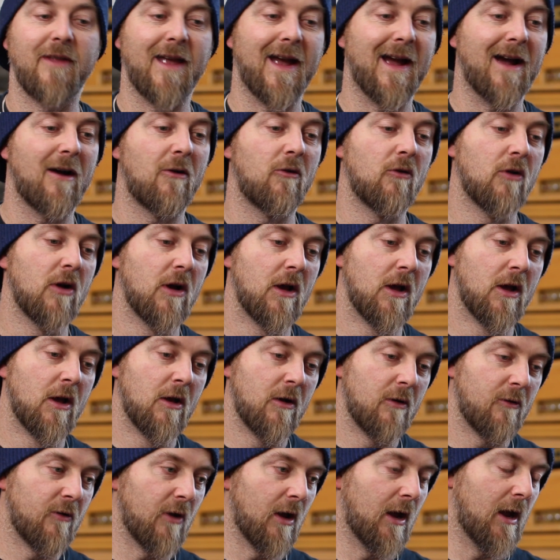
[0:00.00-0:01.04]
now
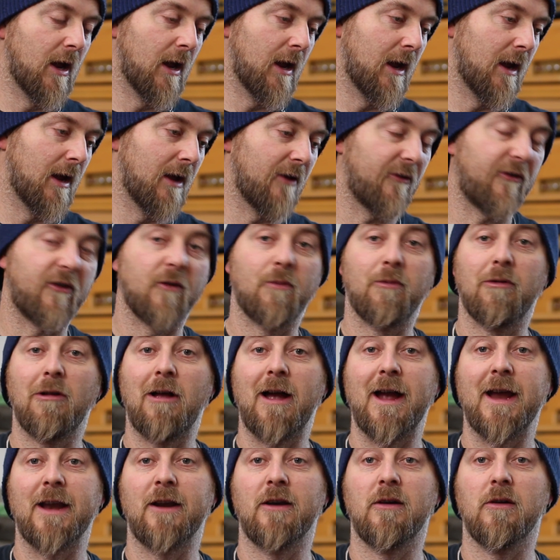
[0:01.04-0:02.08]

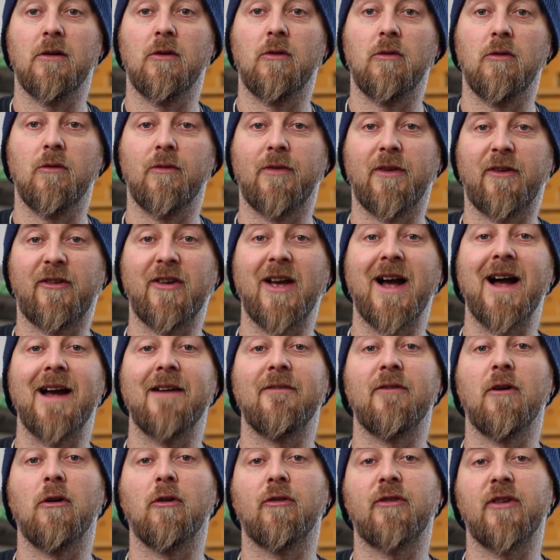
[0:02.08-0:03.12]
supplying this
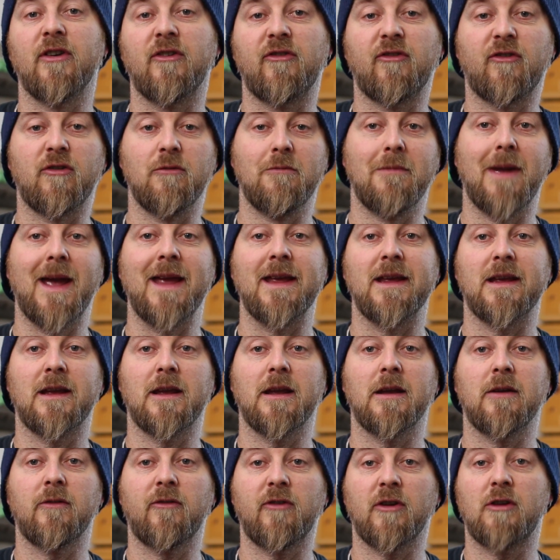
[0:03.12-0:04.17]
high voltage
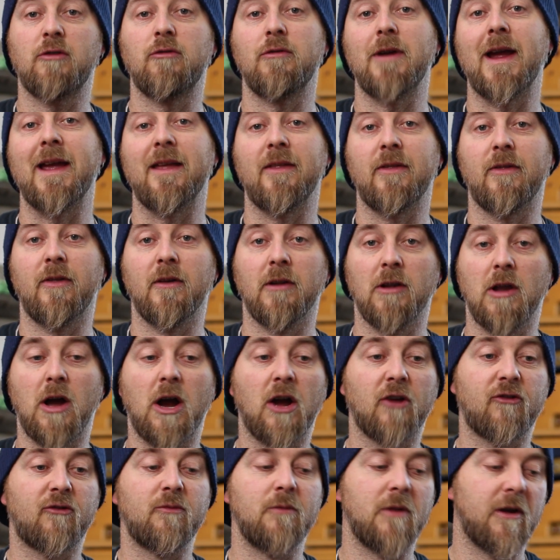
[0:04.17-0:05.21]
to create the
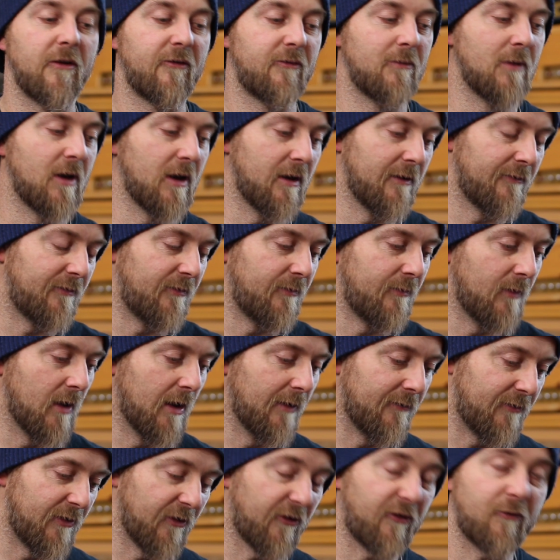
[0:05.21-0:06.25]
large movement
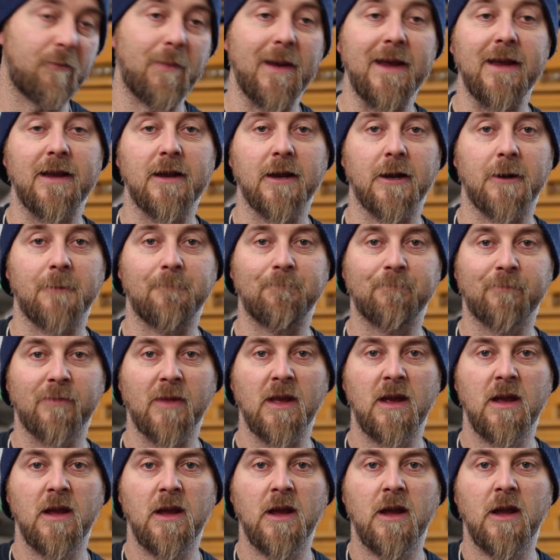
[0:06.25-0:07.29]
of the speaker.
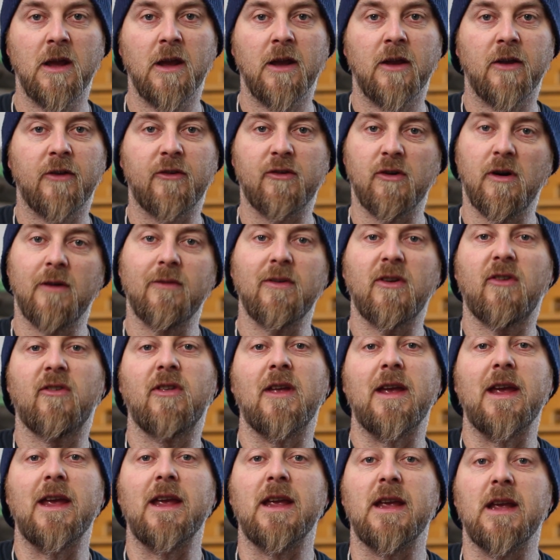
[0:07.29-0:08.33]
So
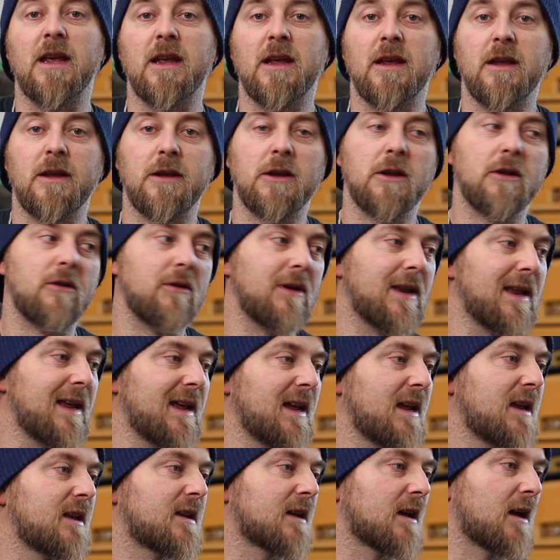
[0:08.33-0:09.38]
obviously you
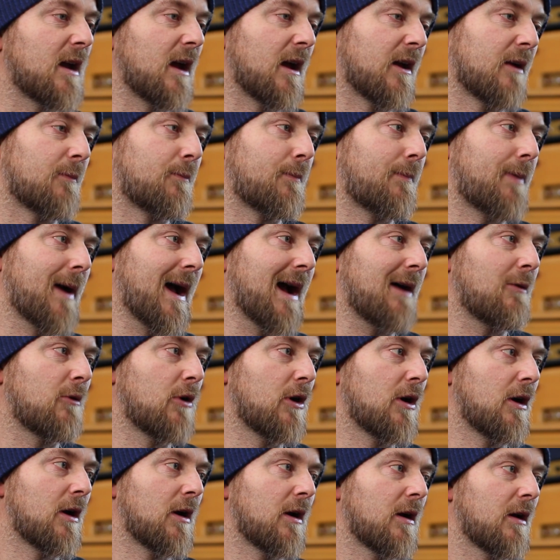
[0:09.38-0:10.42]
need a
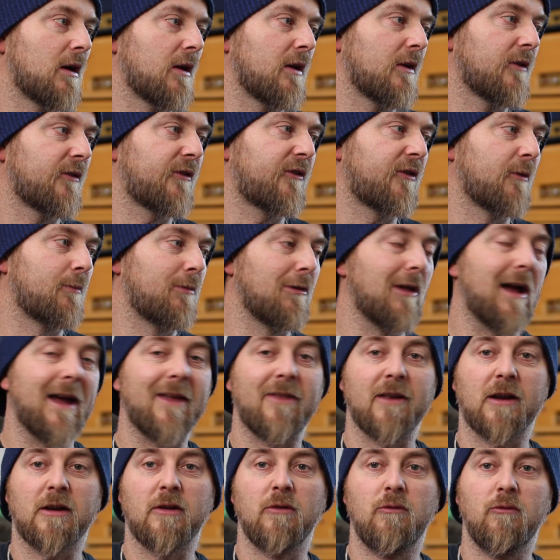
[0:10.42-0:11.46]
power
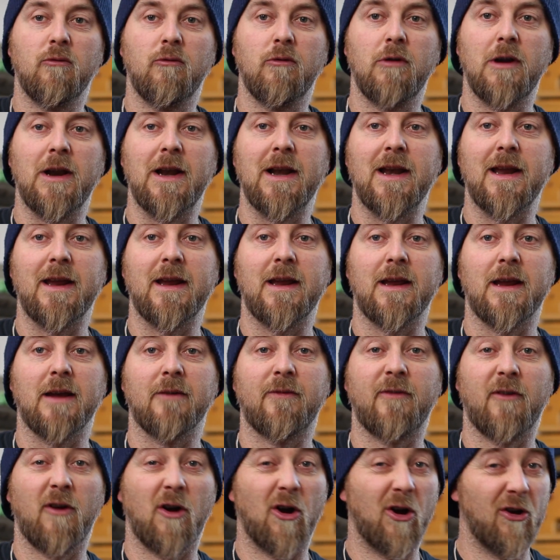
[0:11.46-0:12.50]
supply that can really,
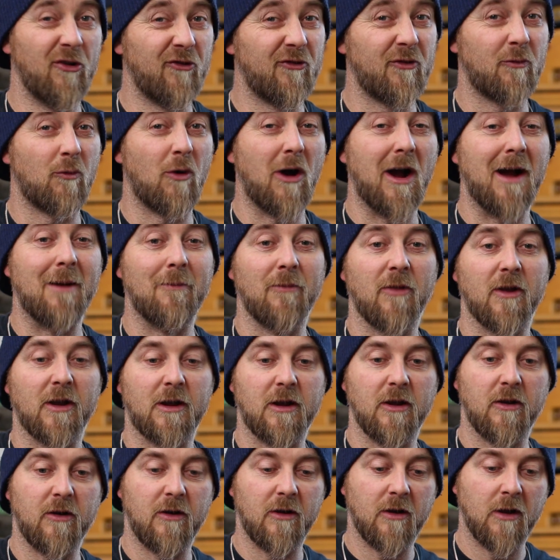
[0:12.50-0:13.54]
for 100 watt amp,
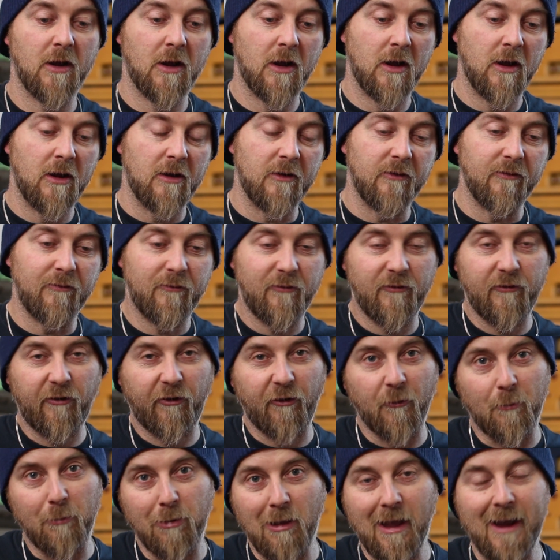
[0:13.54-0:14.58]
that can
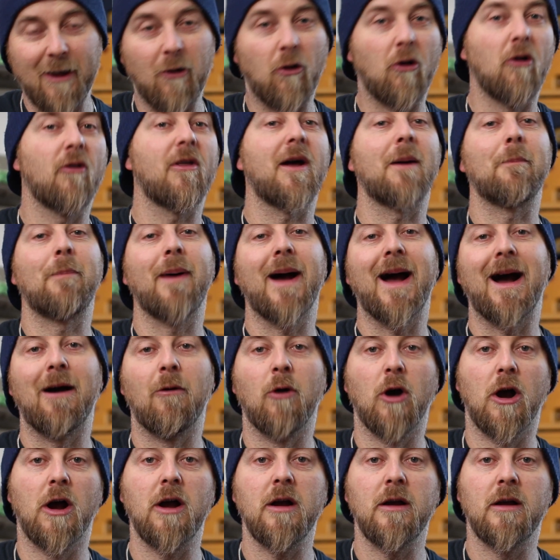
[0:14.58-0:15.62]
supply all that
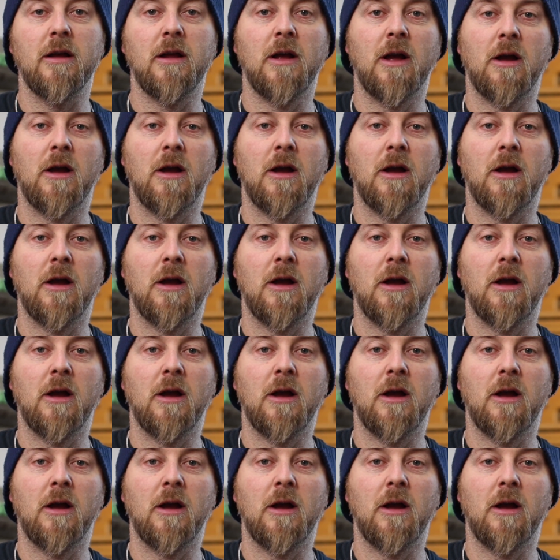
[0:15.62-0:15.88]
power